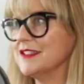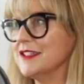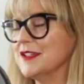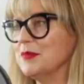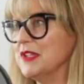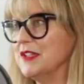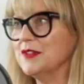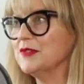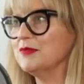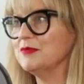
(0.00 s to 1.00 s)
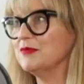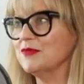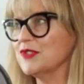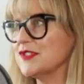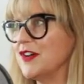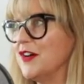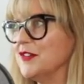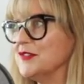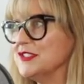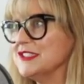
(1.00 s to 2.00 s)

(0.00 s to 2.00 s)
going to be resolved.